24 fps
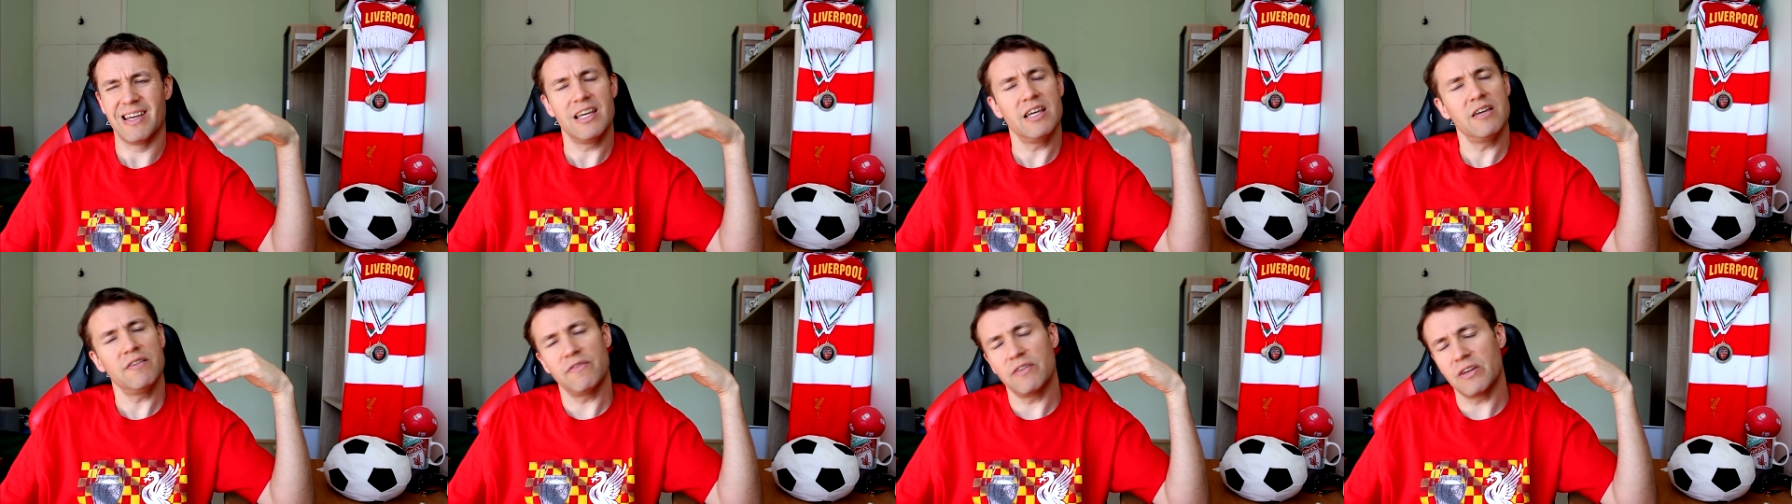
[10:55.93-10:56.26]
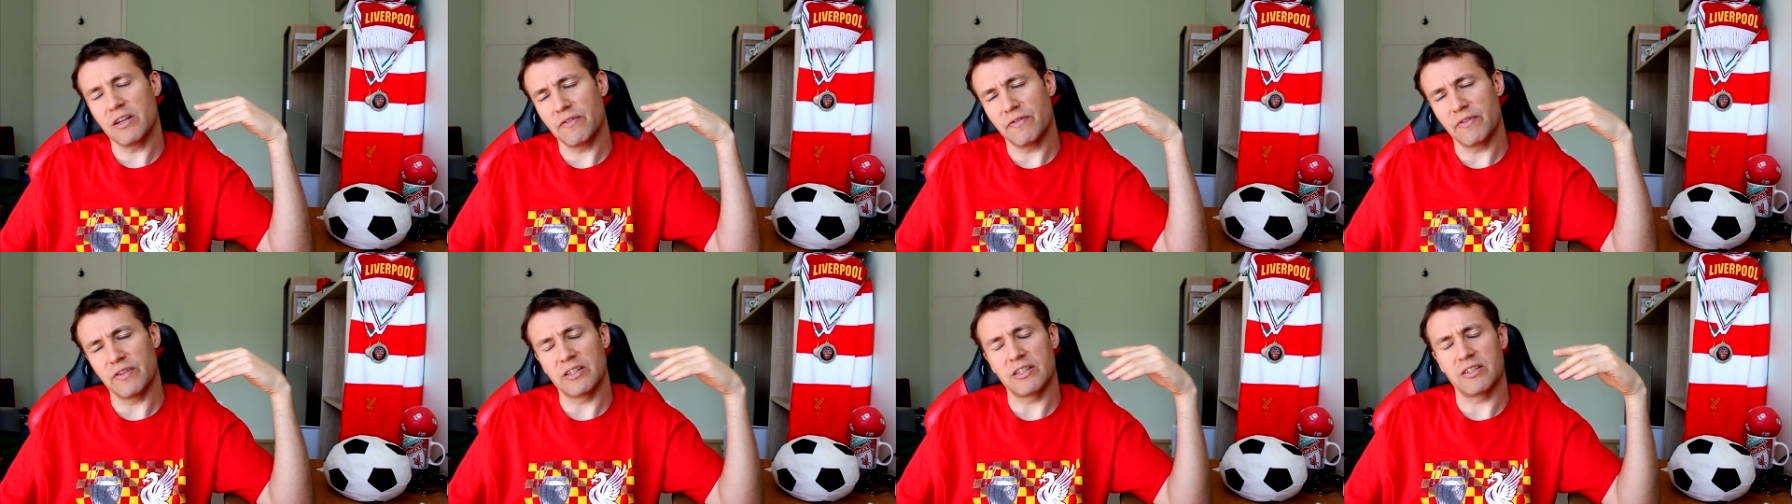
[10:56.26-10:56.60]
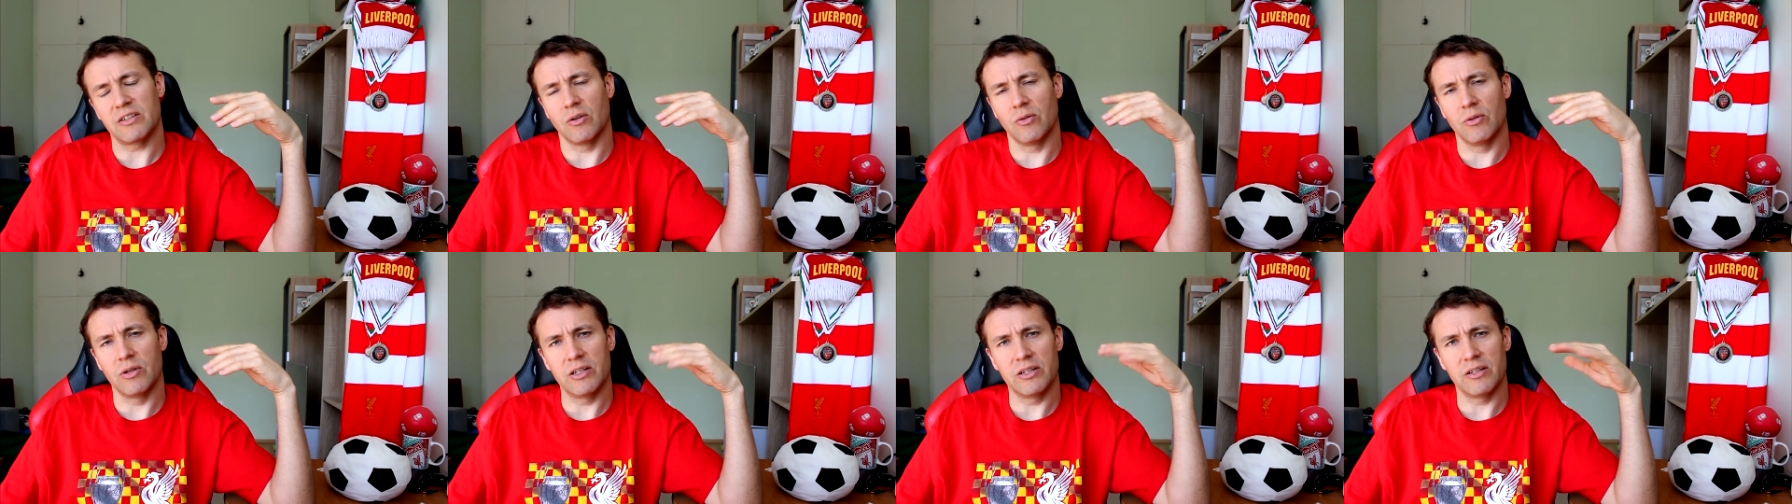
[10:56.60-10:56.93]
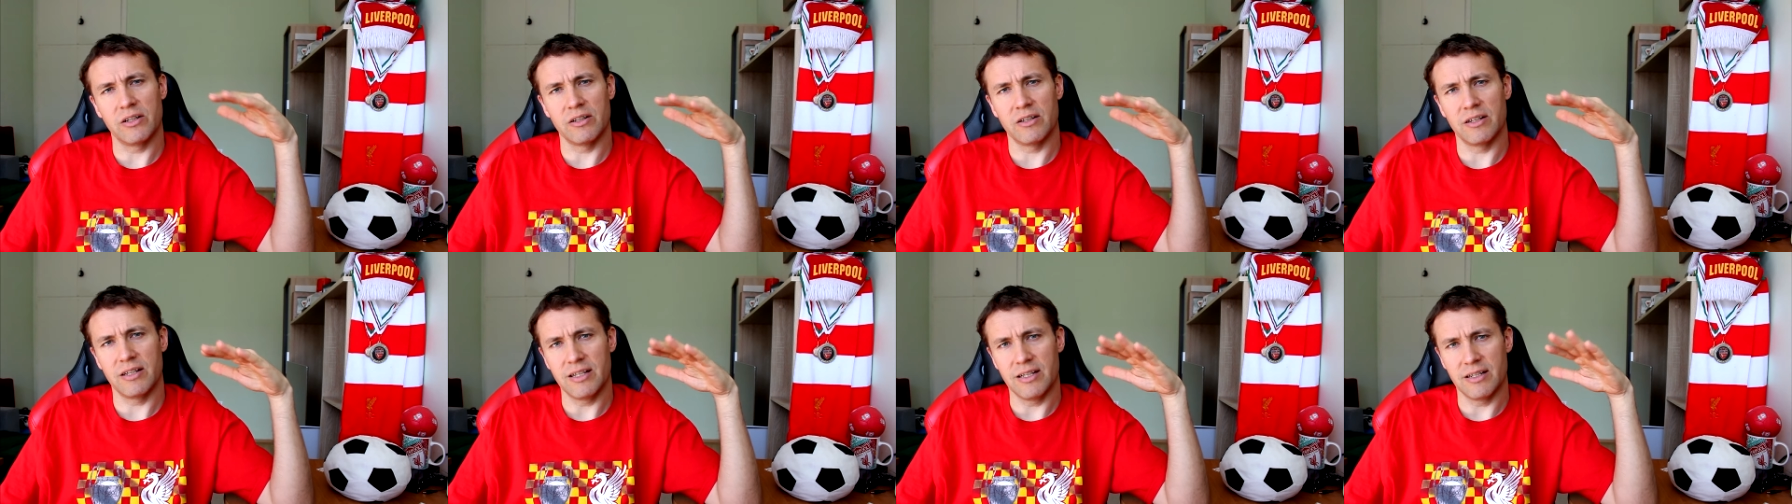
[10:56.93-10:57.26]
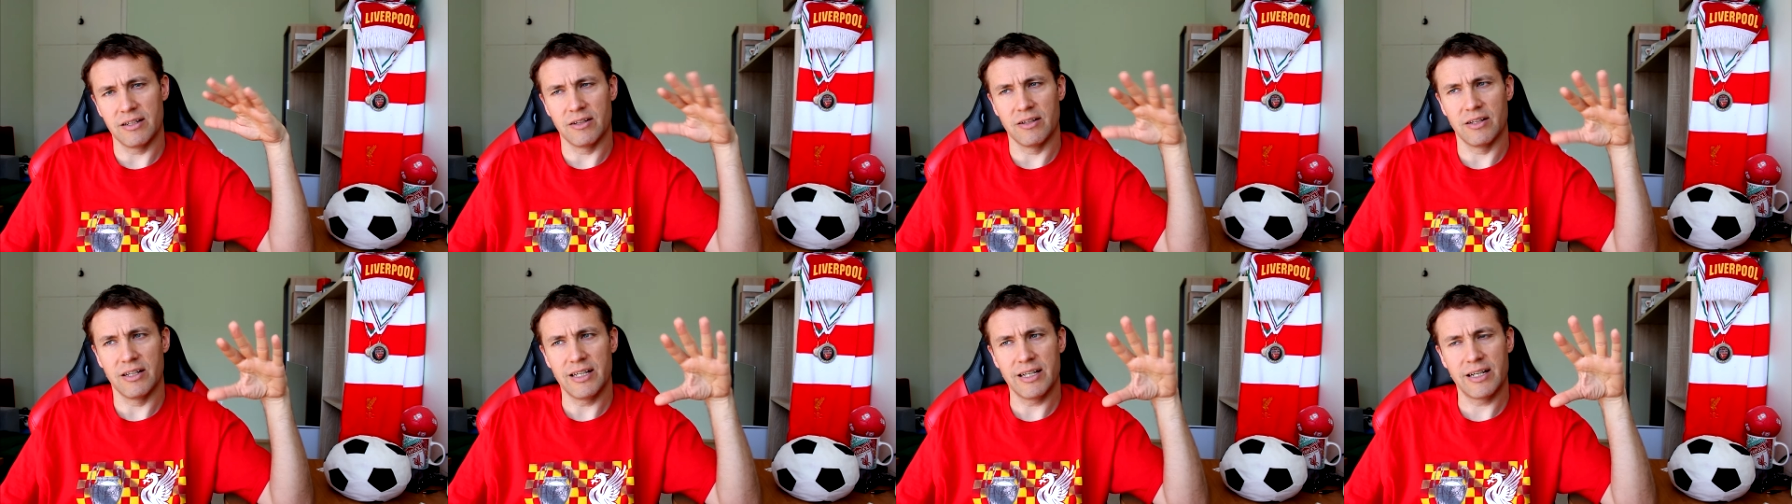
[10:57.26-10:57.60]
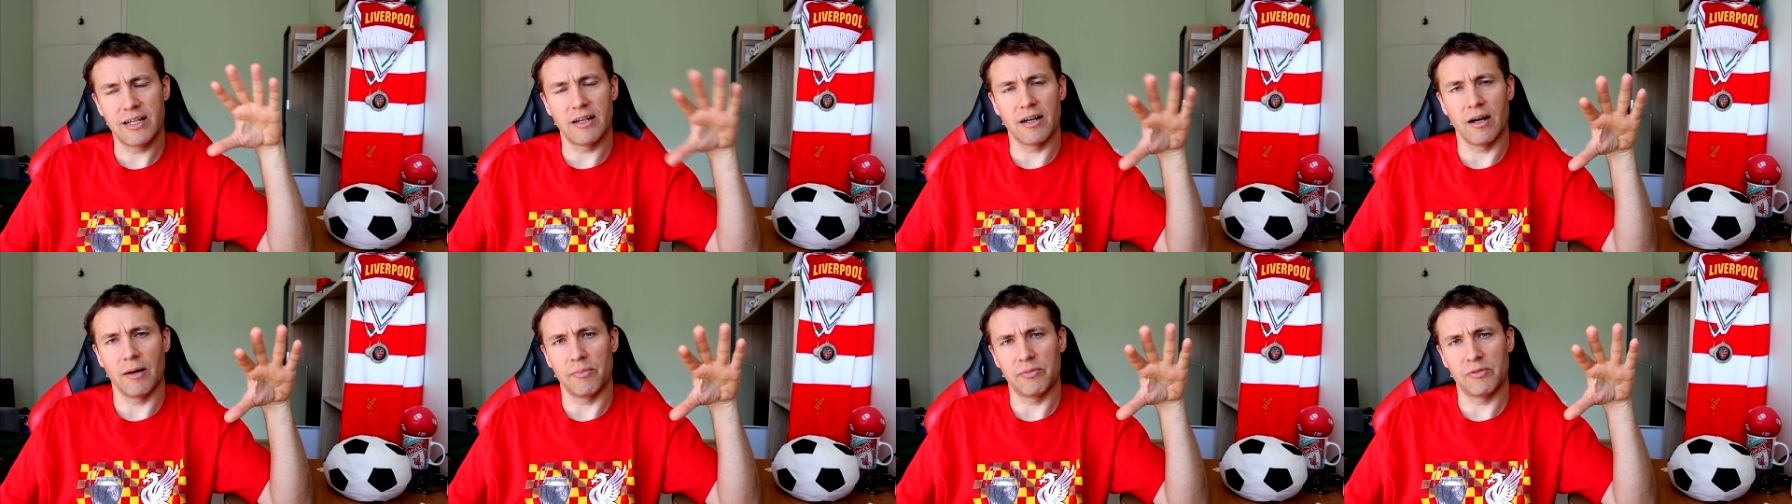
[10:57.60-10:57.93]
Even if it's only the
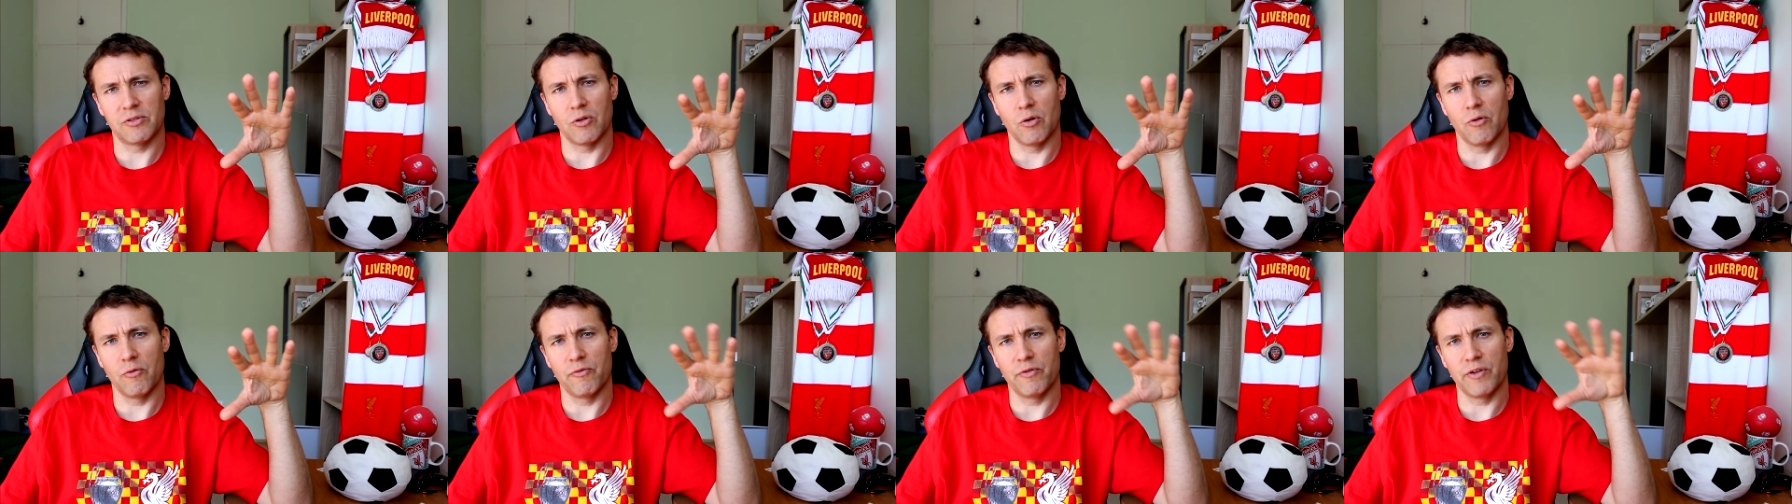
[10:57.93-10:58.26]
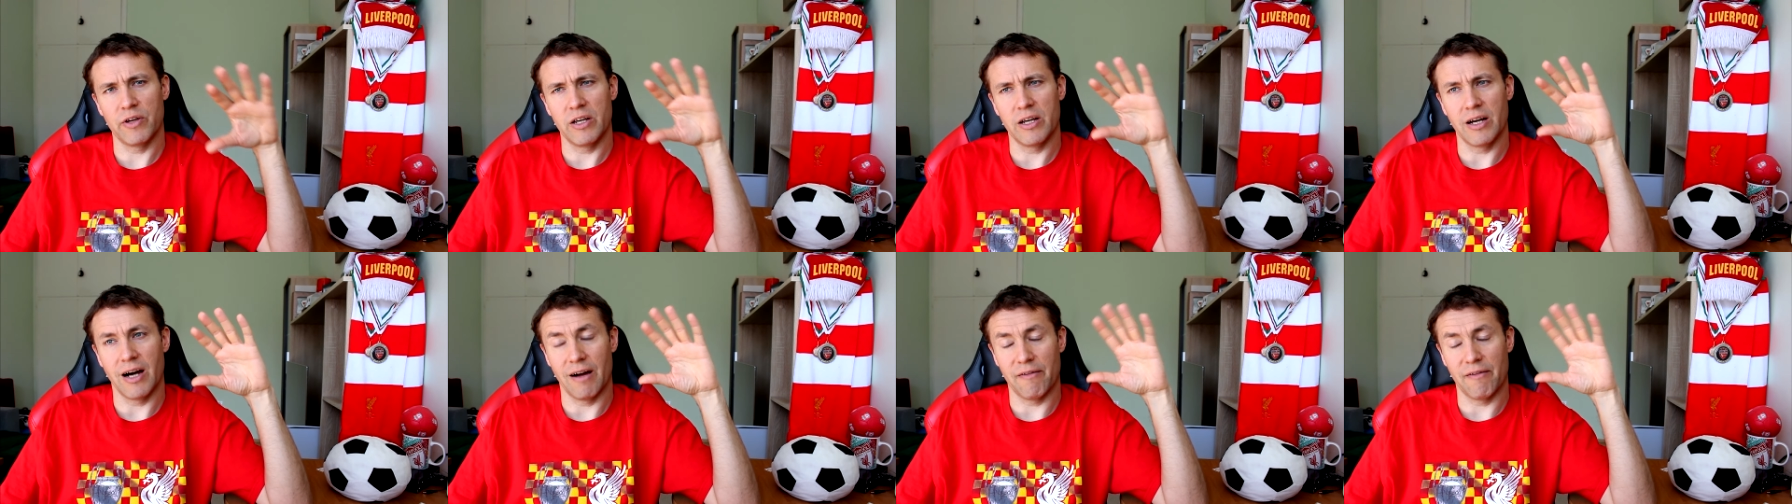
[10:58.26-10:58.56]
League Cup trophy,